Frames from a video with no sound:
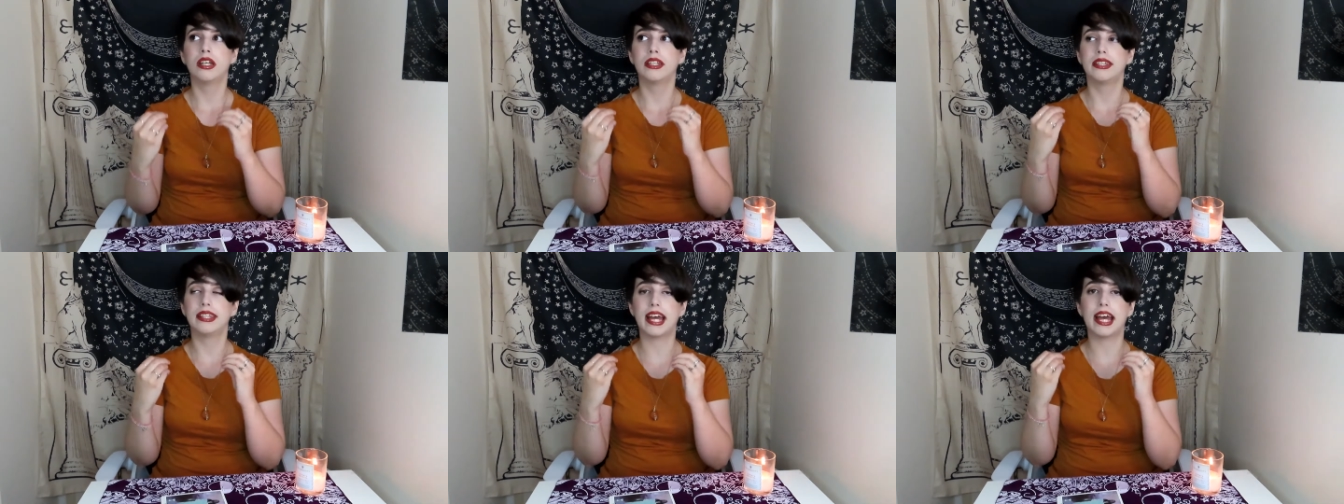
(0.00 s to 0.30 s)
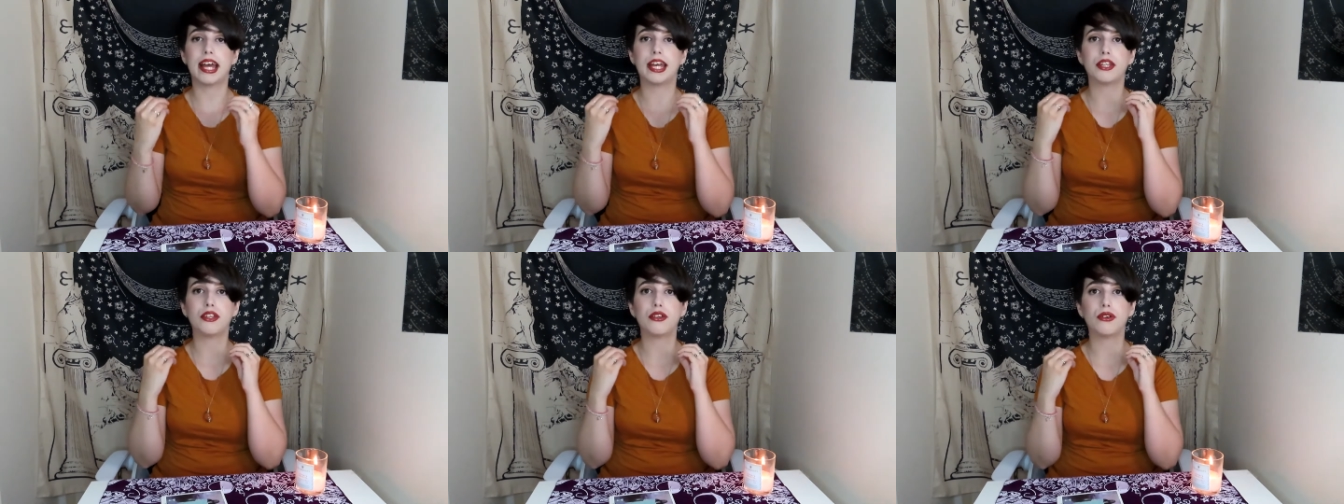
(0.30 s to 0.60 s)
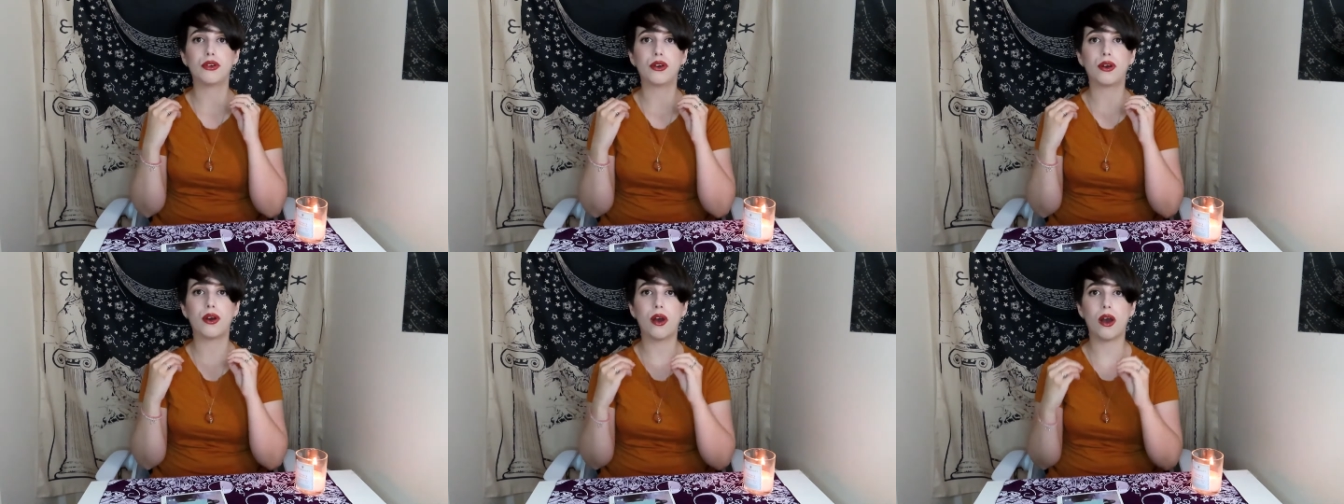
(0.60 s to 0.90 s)
that you
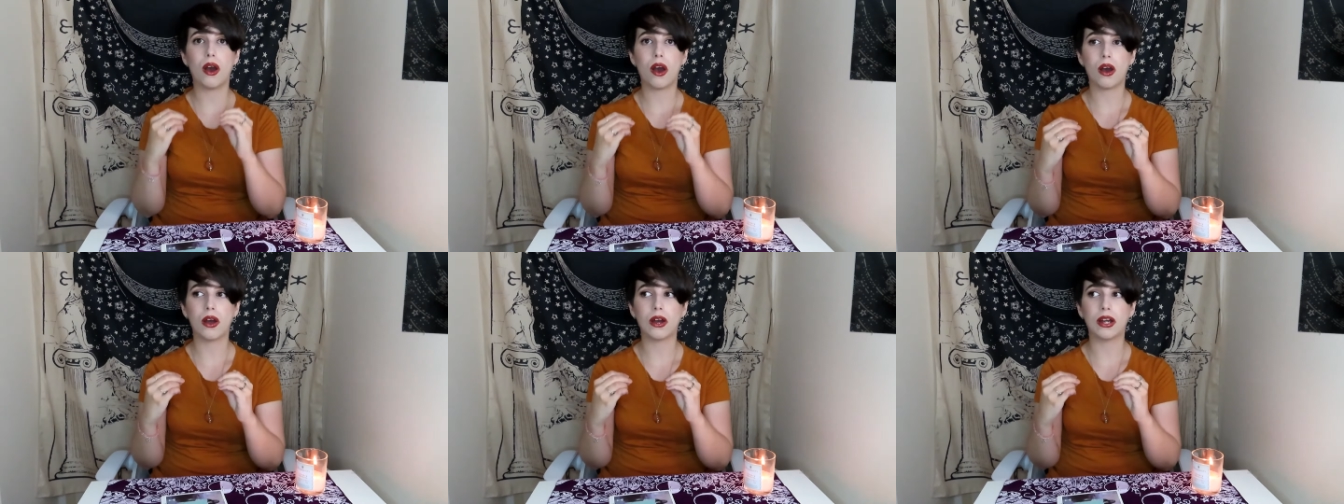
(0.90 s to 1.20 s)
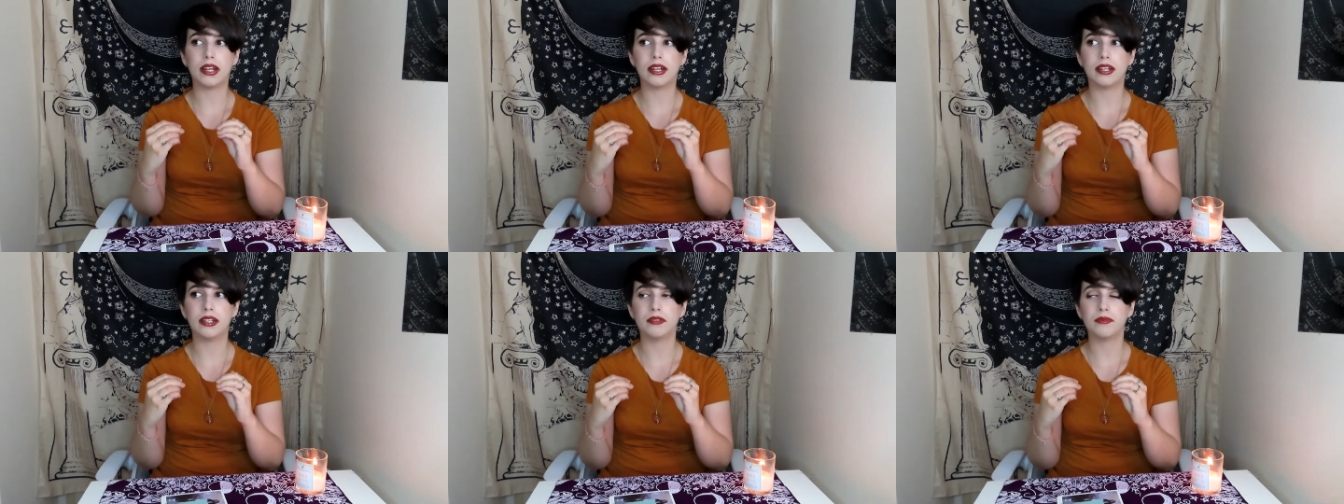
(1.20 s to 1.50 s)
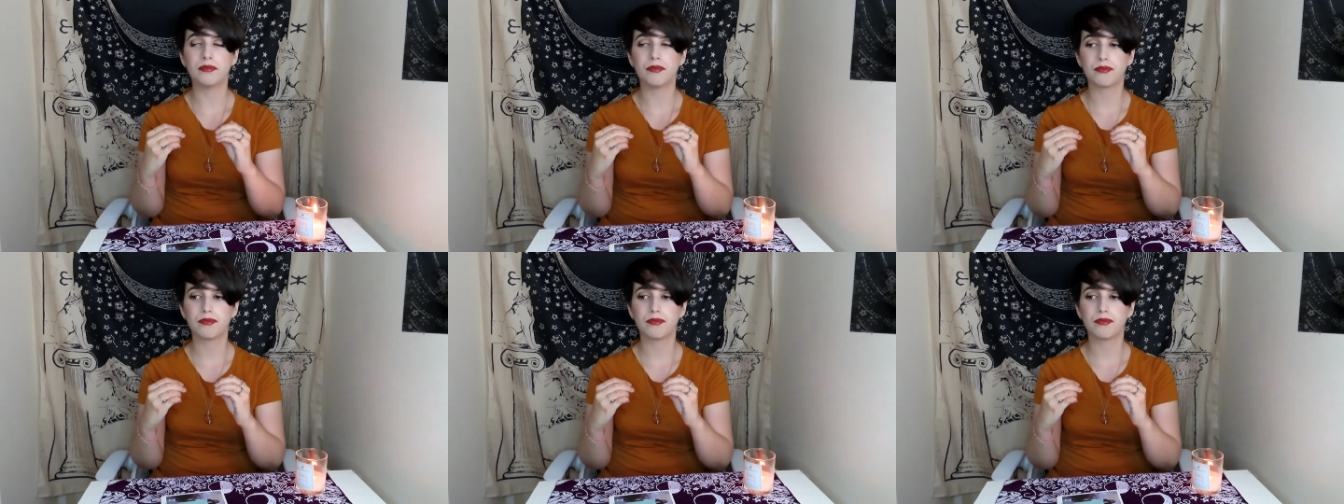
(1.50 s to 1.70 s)
are